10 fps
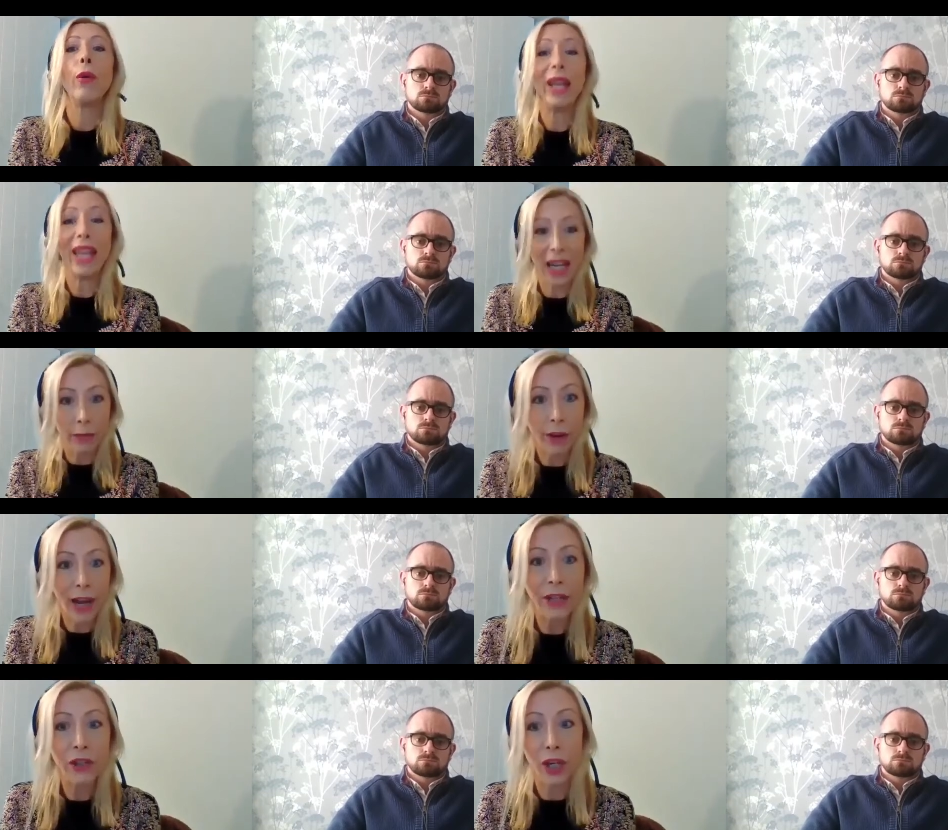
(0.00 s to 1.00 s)
Speaker 1: we can
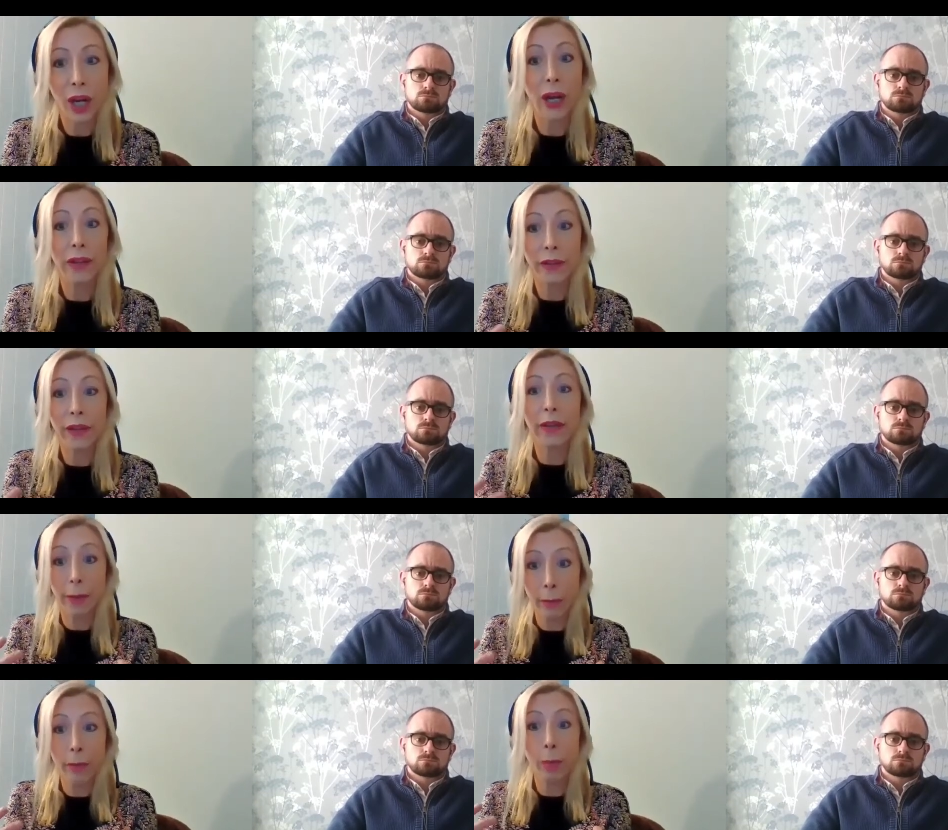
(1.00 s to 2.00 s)
evangelize as
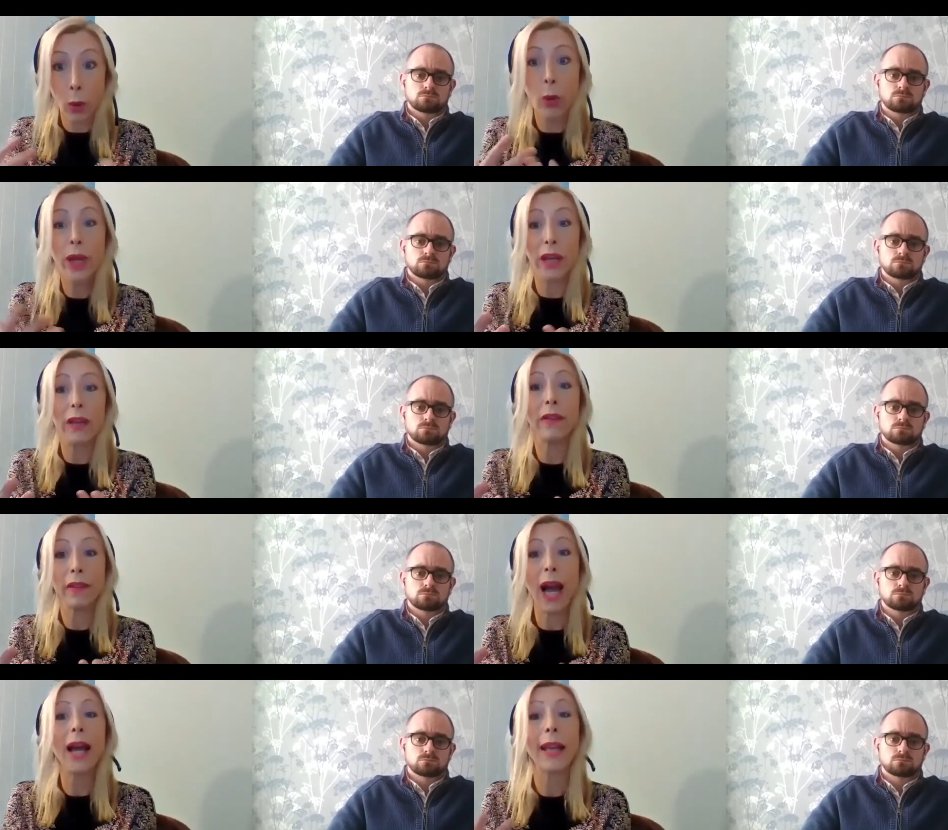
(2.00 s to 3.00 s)
employers,
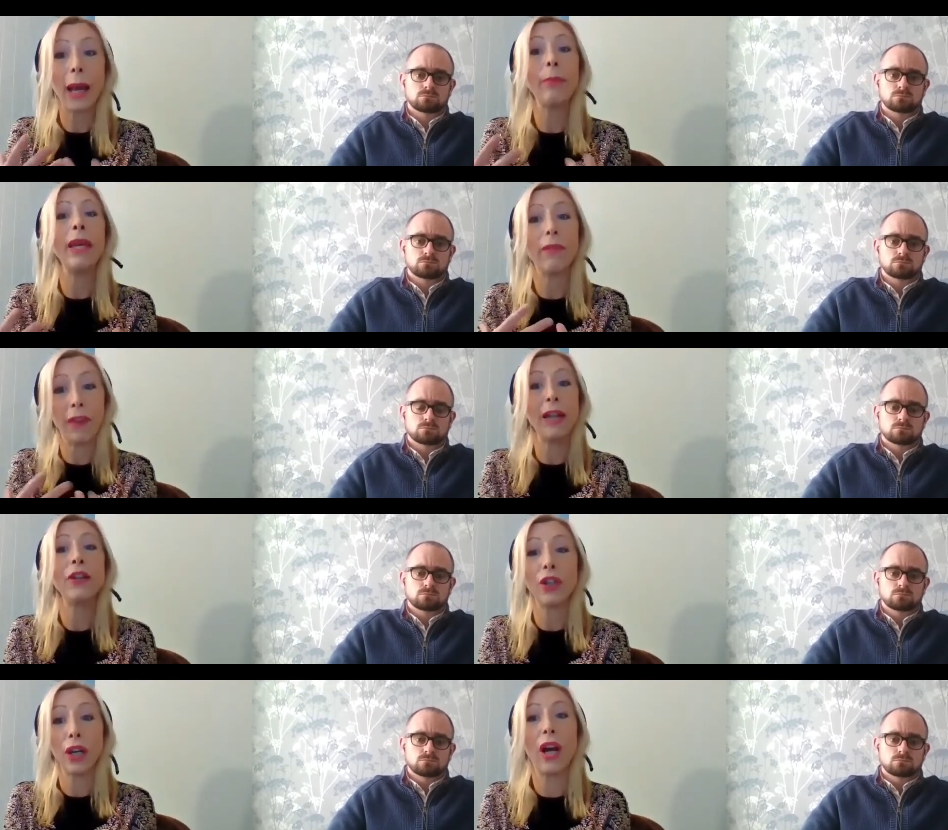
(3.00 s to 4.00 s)
that can be
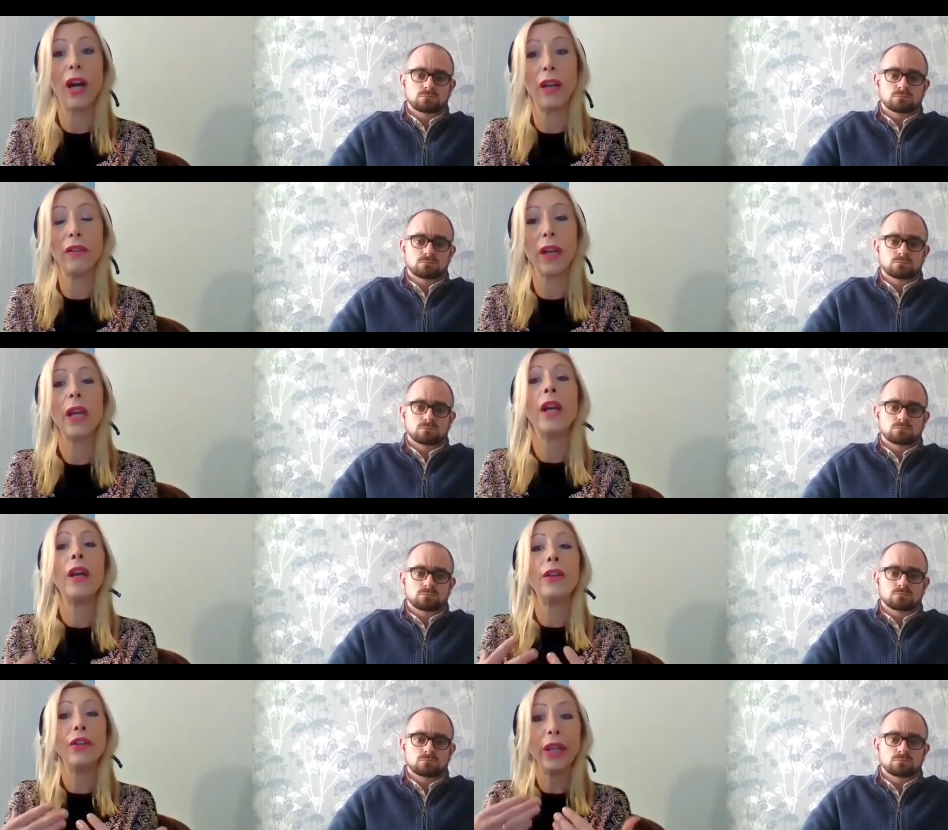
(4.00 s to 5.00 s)
evangelized
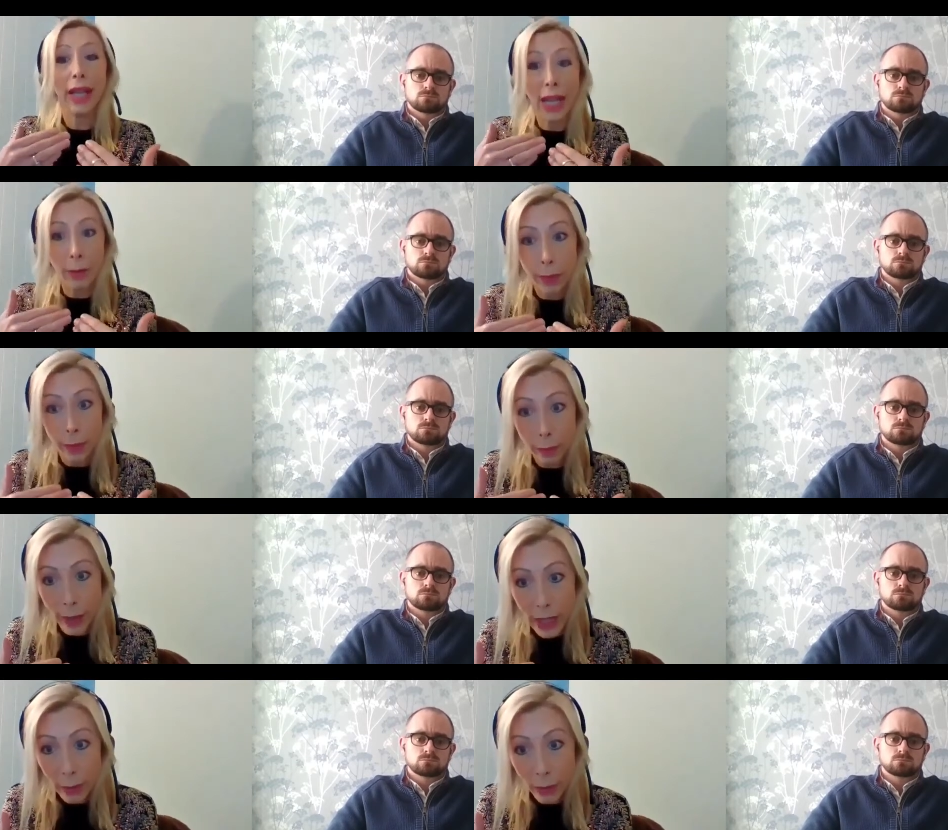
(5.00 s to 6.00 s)
to keep
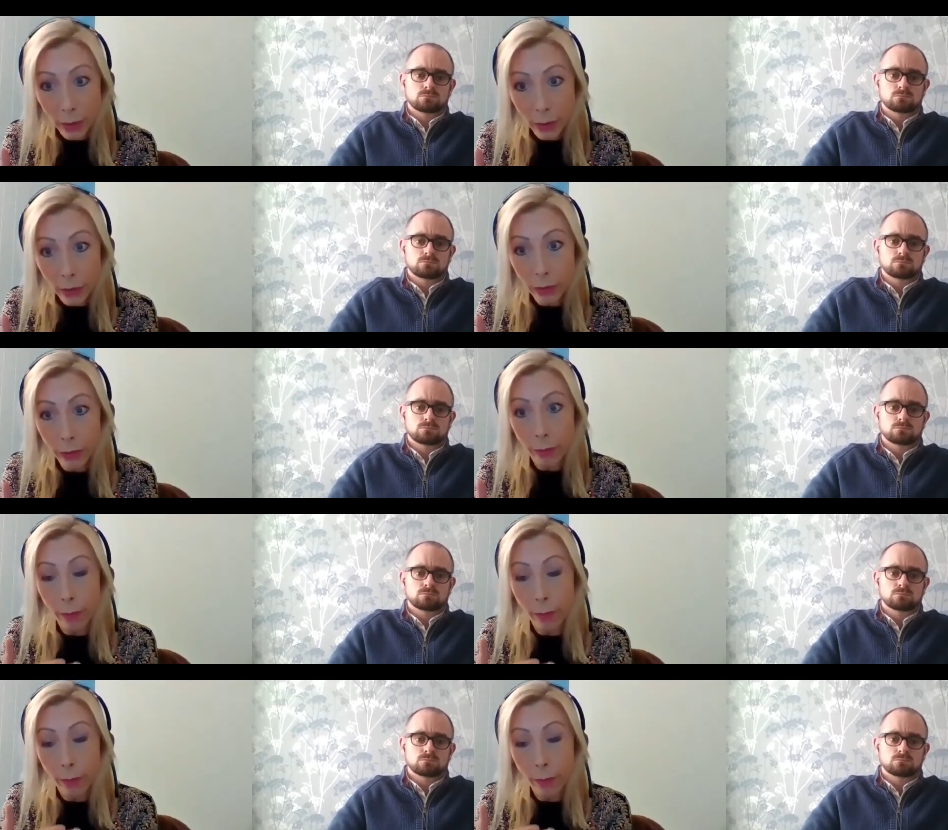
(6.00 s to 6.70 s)
people